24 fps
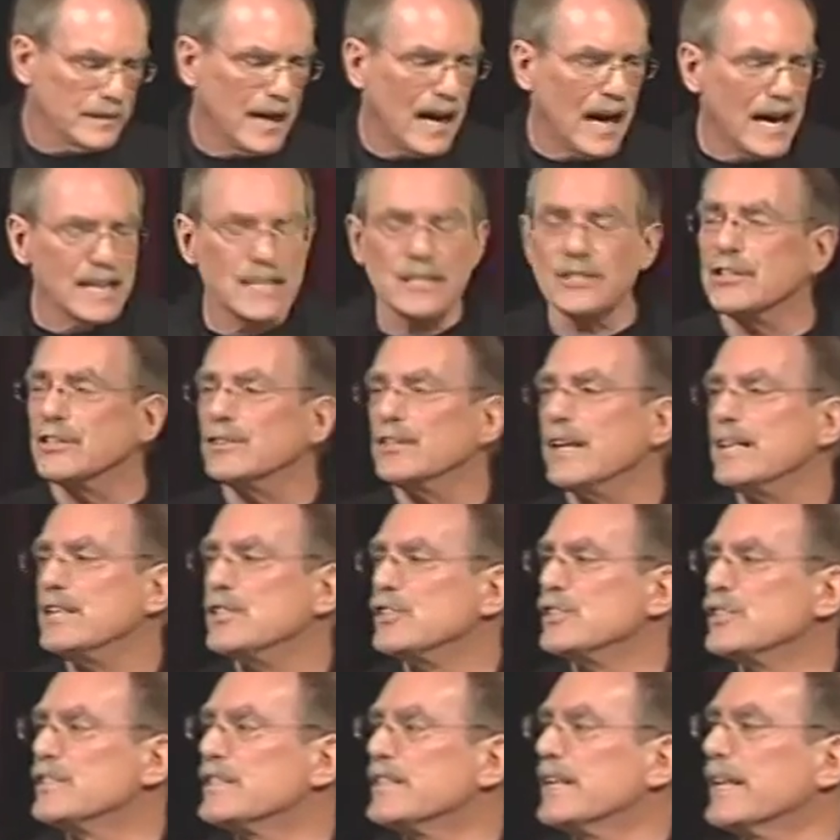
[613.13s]

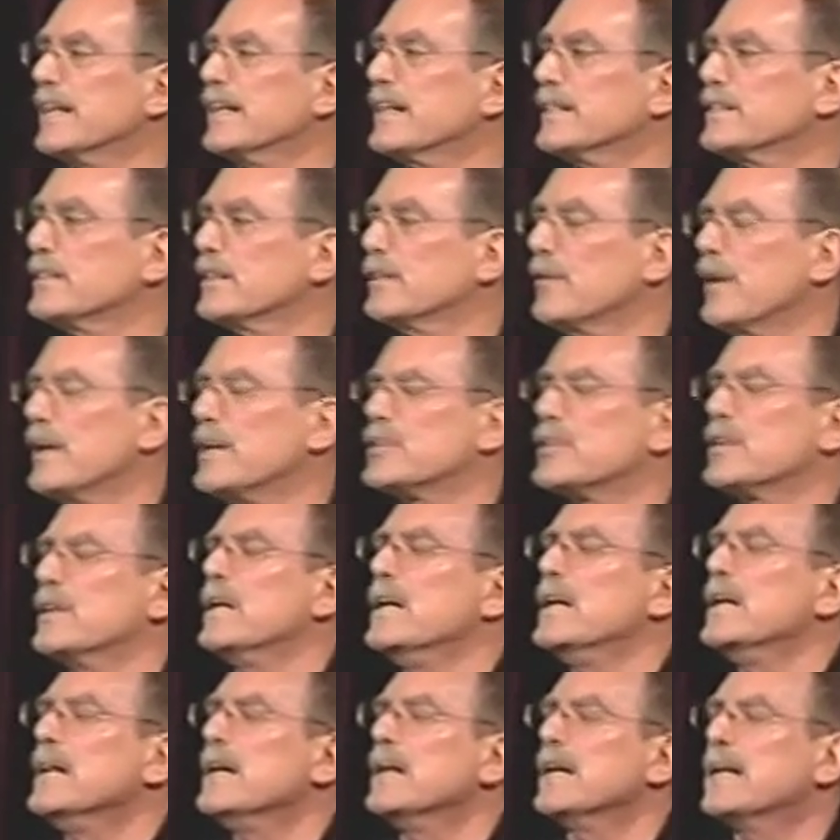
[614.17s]
isolation to integration.
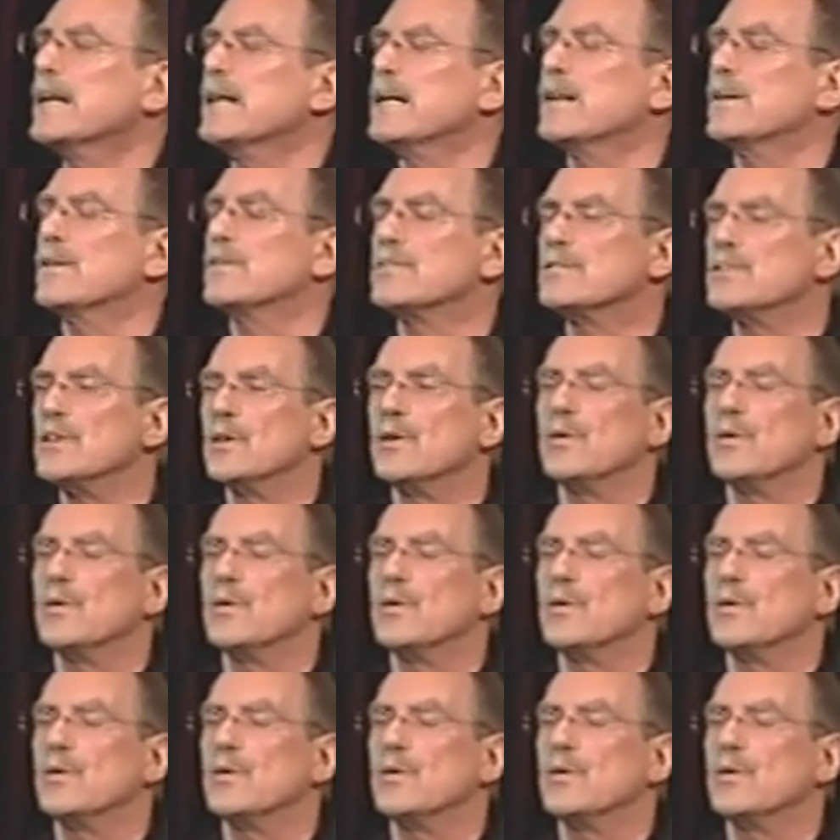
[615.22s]
Here's